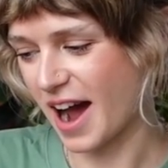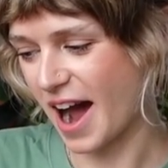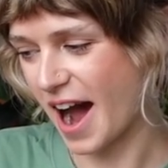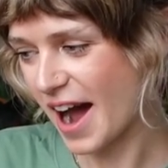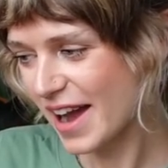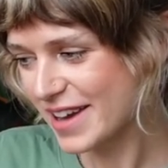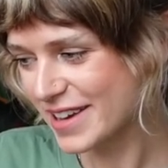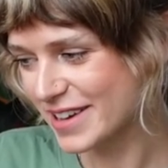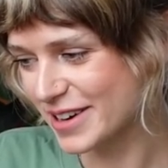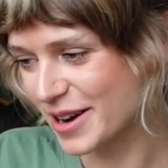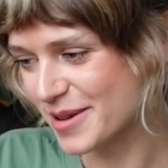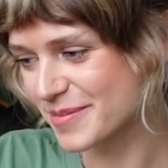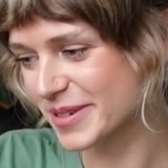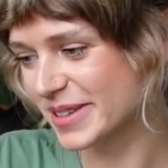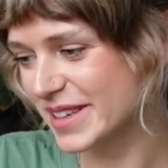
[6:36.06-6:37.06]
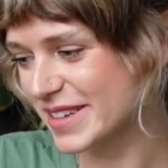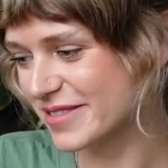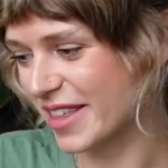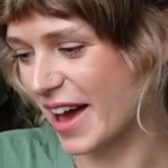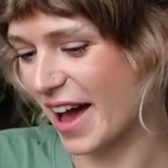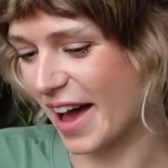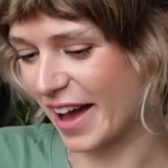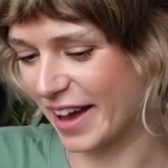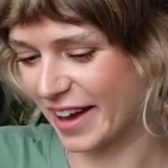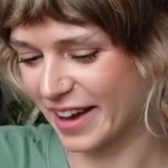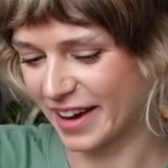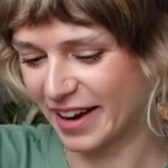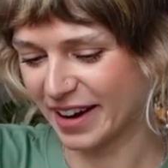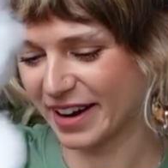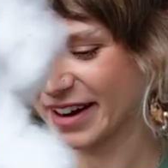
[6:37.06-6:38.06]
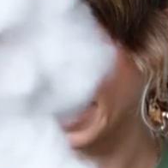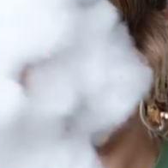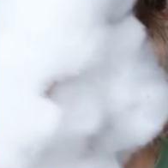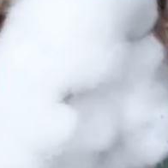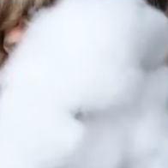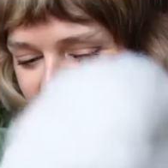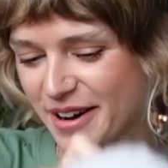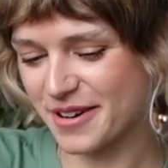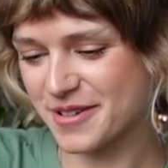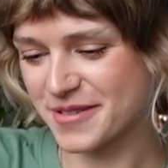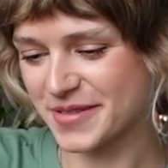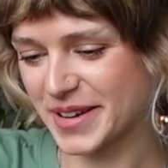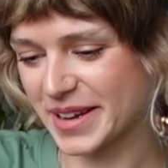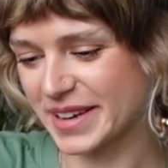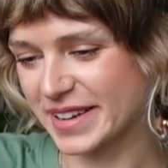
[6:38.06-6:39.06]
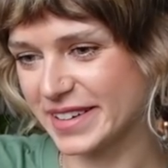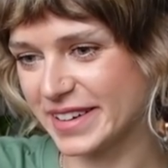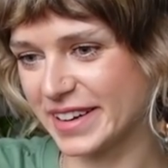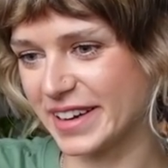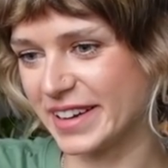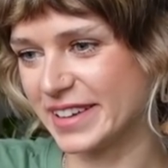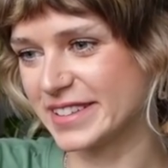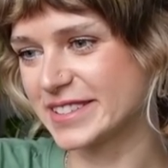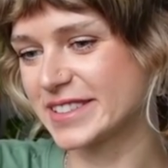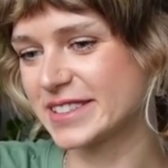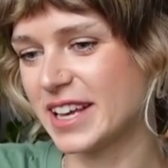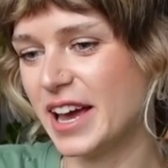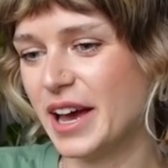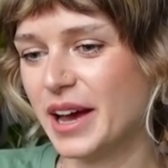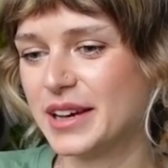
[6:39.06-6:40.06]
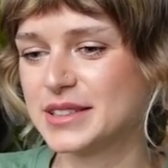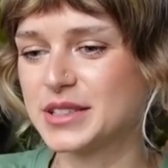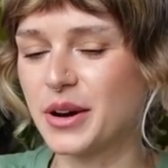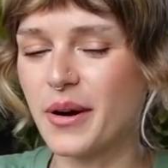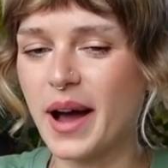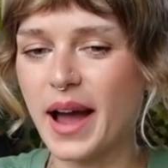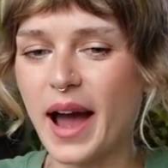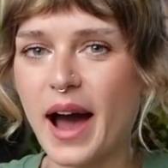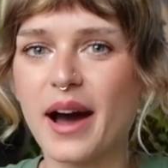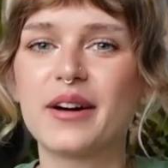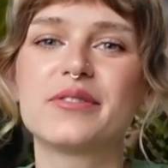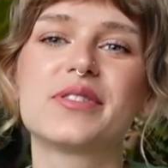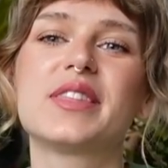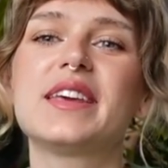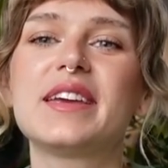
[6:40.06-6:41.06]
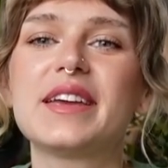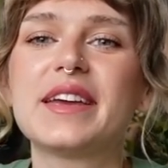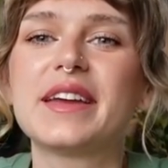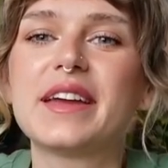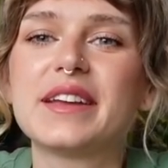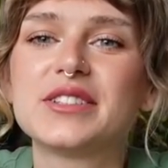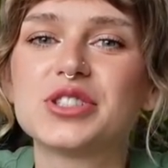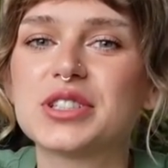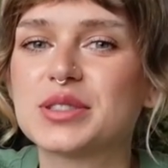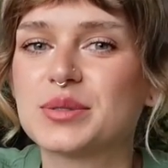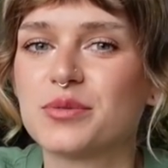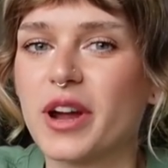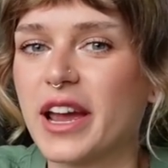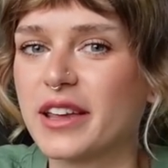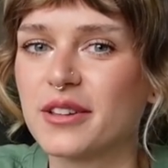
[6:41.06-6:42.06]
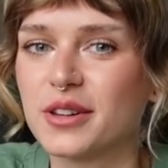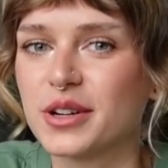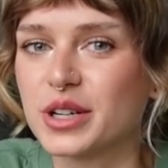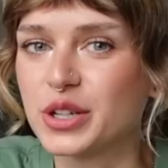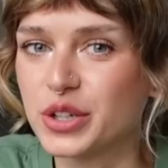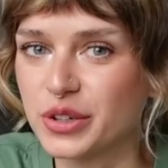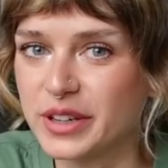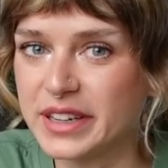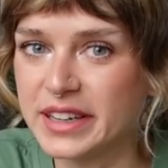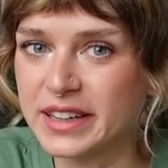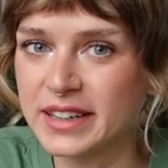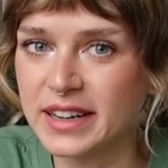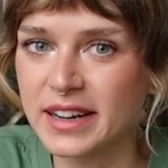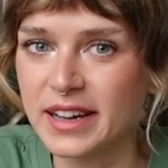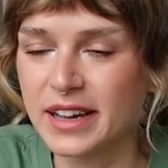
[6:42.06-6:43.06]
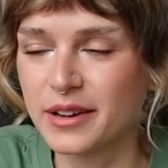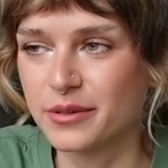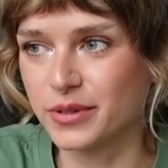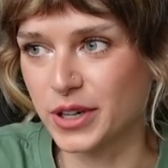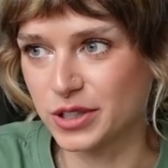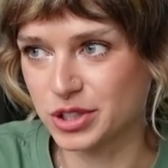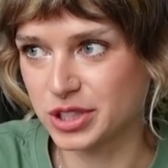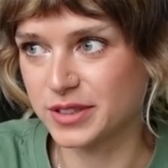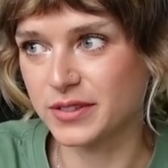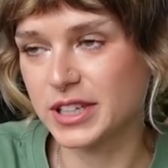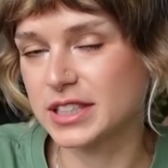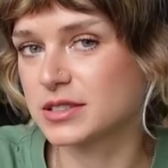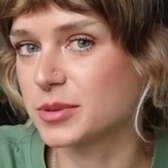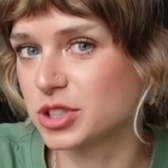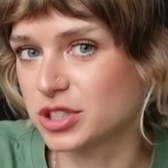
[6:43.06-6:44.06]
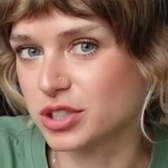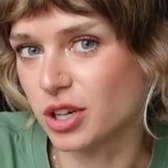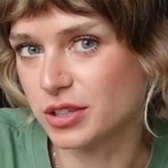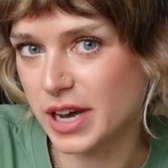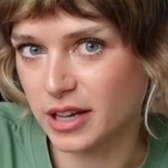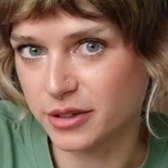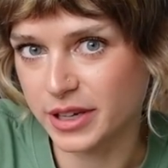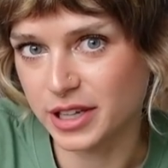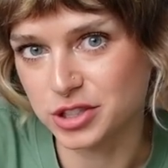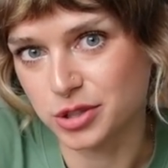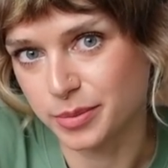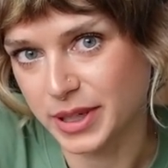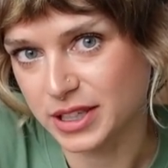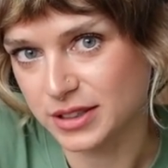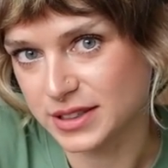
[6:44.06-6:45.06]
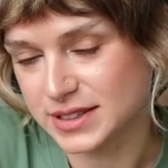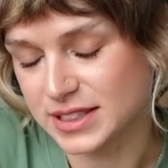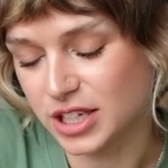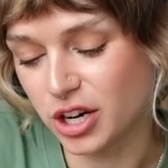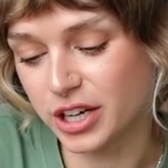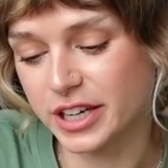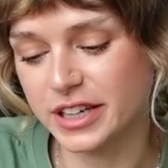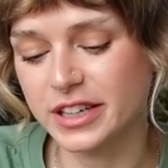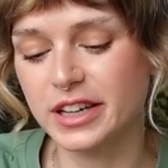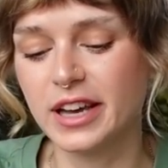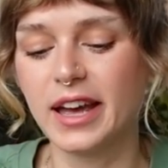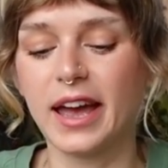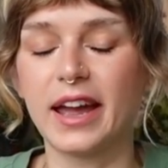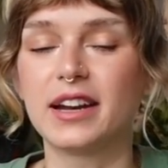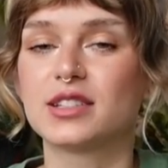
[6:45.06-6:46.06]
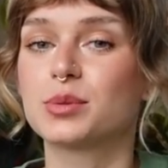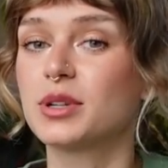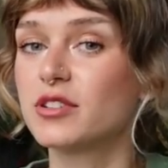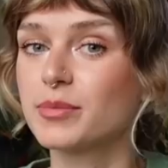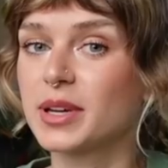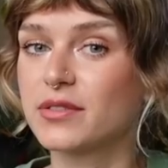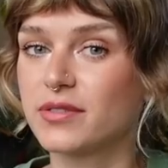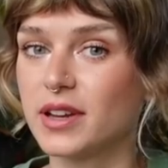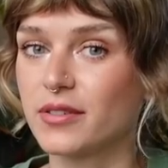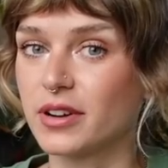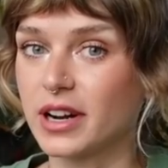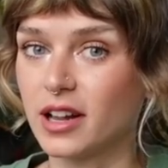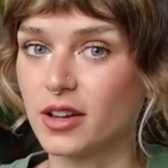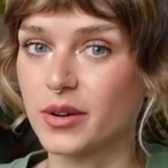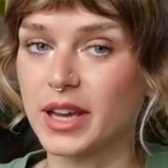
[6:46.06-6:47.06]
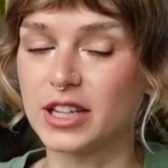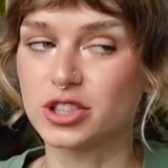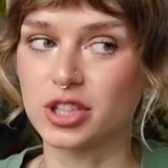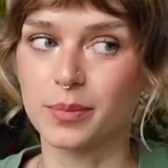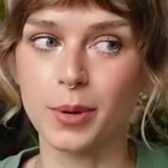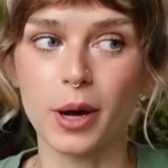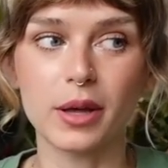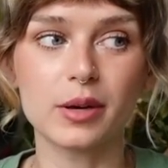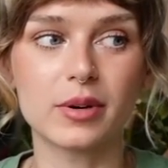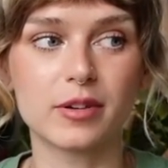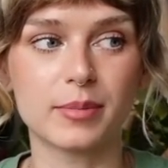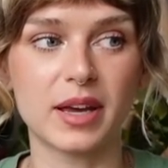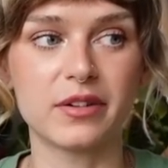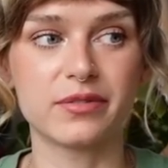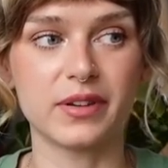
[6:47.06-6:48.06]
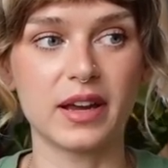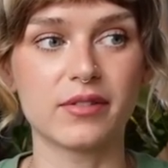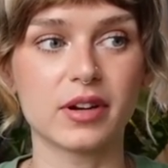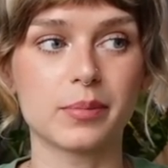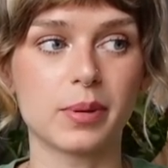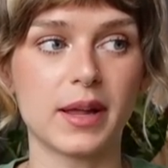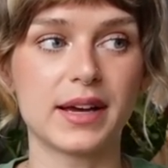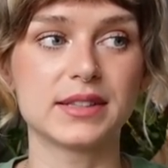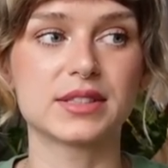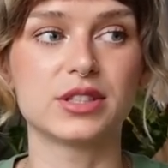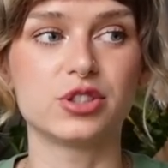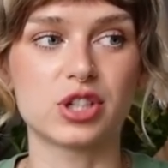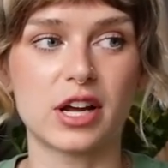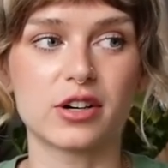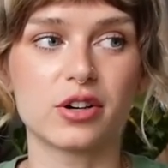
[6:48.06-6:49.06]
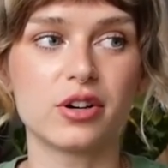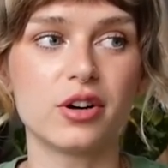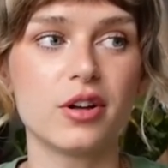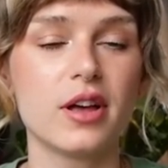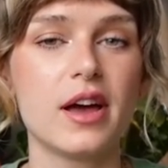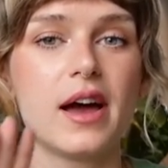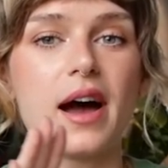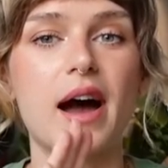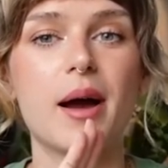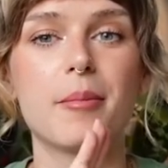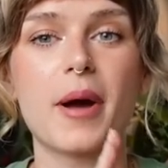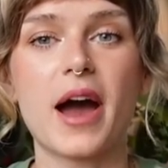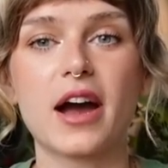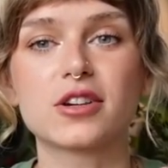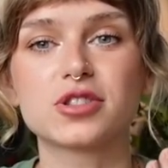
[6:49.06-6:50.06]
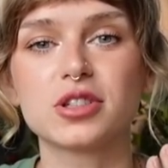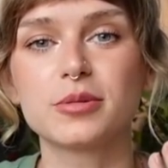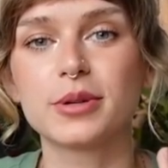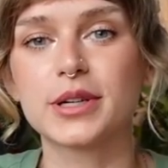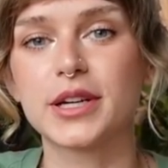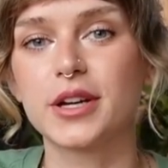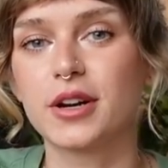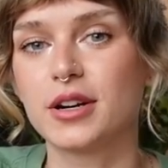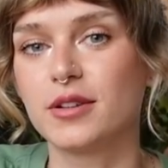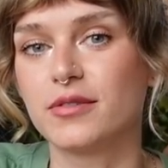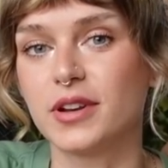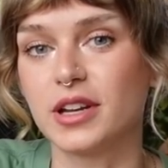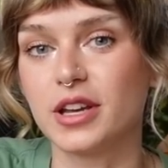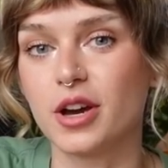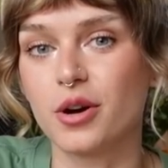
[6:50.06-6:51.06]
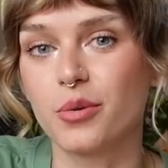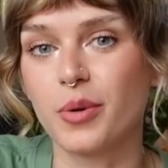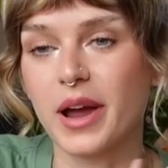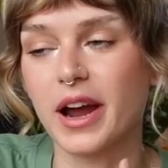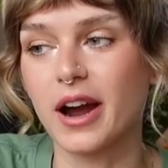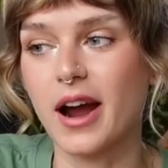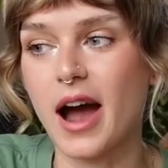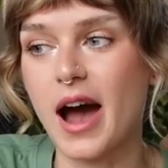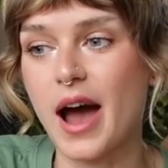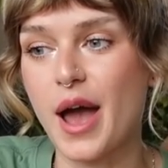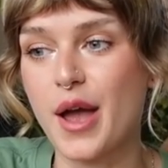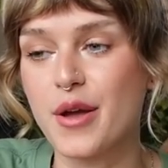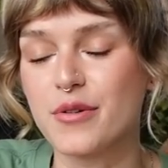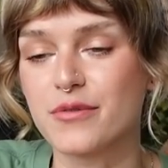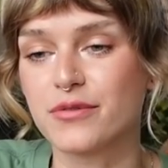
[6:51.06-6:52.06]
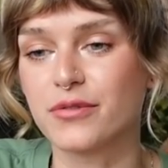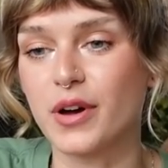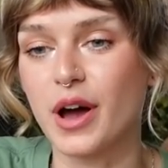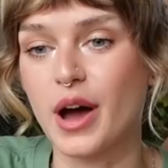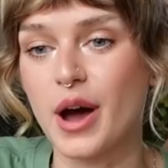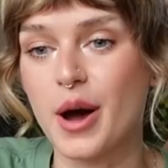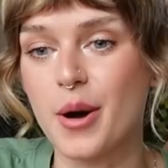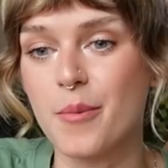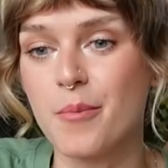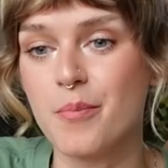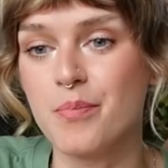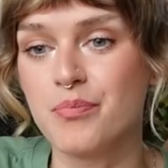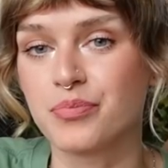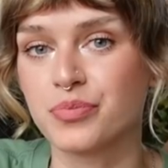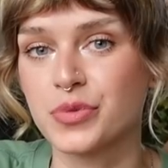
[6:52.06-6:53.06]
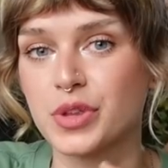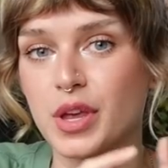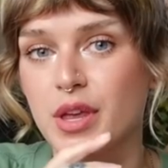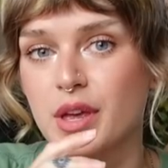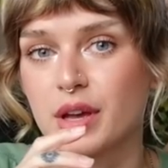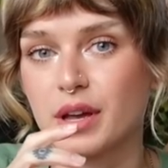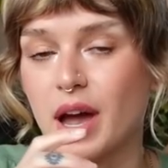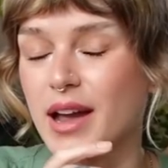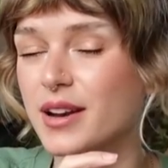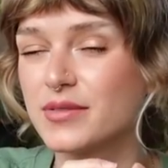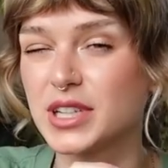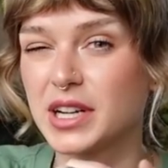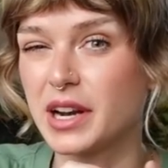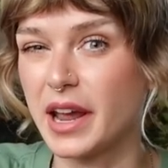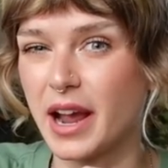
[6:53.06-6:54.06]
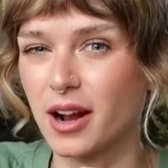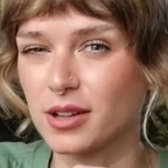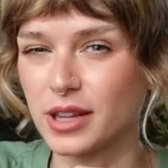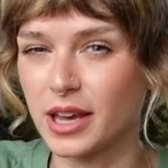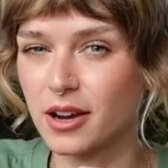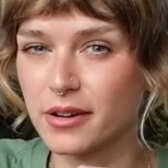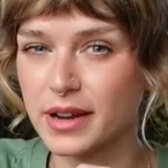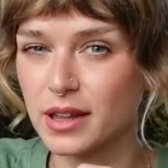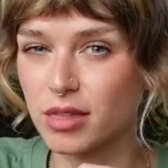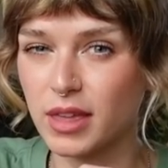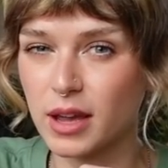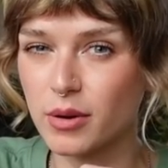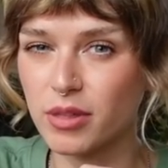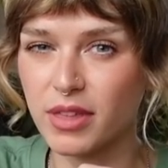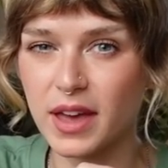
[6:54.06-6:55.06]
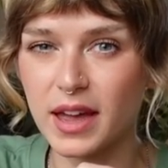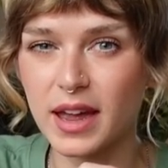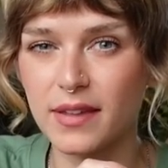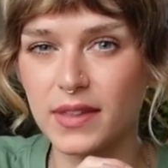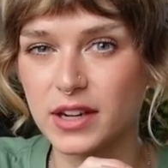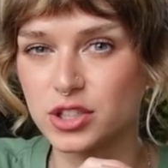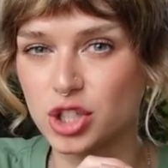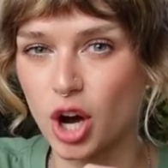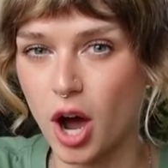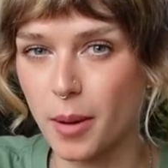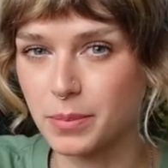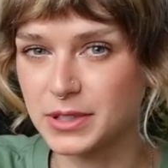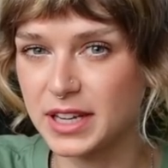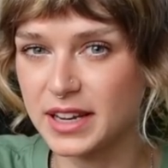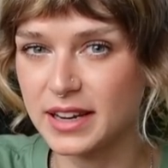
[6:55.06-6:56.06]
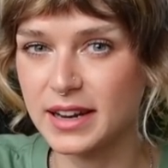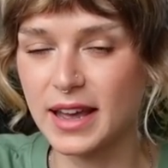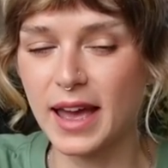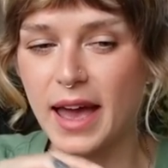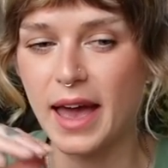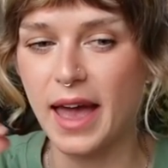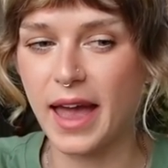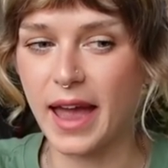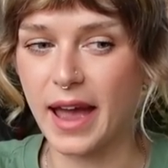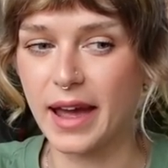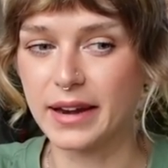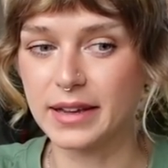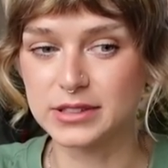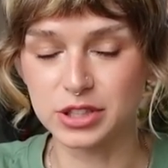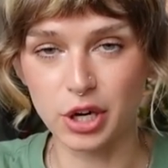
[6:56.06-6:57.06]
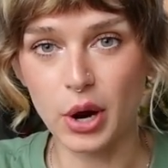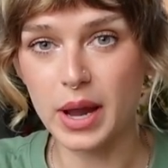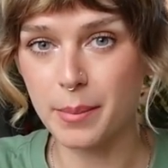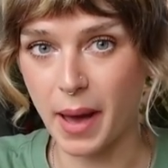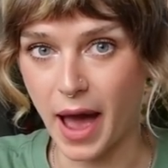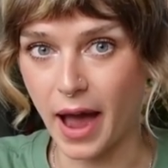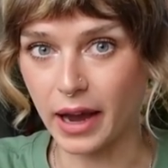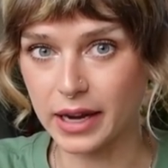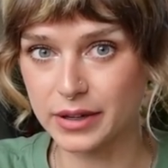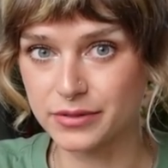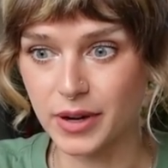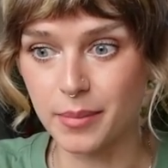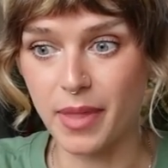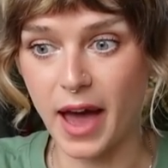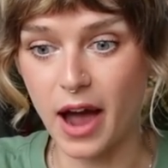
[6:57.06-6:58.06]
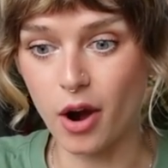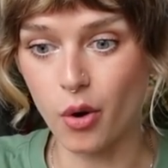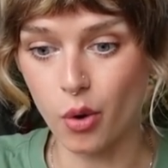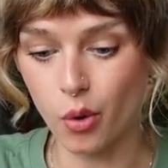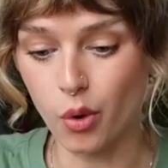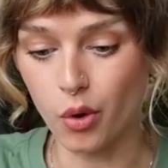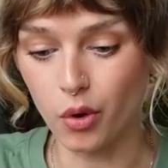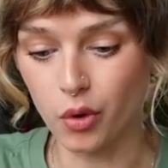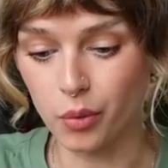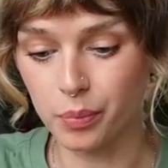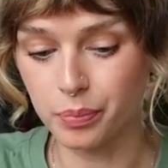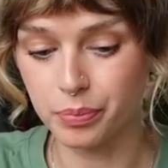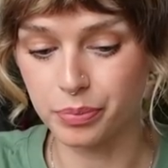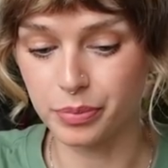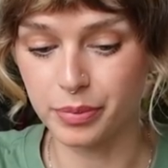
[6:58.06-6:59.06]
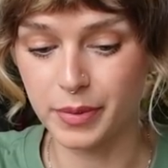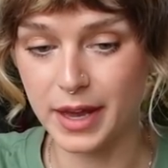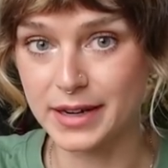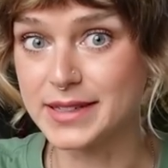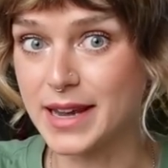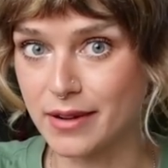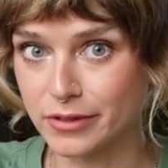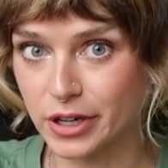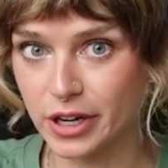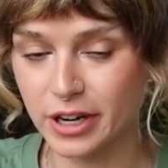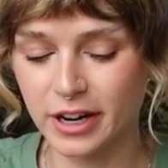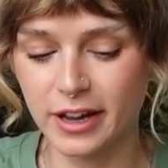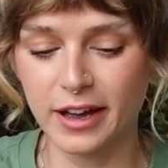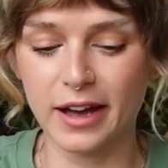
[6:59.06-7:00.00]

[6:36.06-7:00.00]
I cannot believe that. Oh my goodness. So I have the just regular green version of this, which is called Alocasia micholitziana, and it's one of my favorite alocasia, probably one of my favorite plants in general. I'm actually working on a video where I've um, kind of done an air layering thing with it and then chopped it, and it's growing back from that whole endeavor.